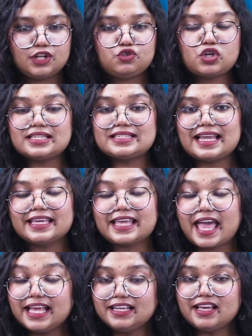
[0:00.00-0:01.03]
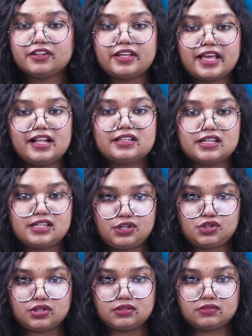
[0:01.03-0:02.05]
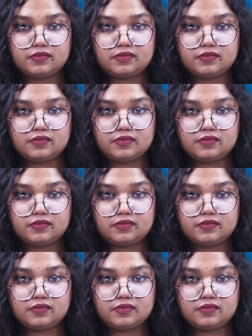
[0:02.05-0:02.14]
just like any other health condition.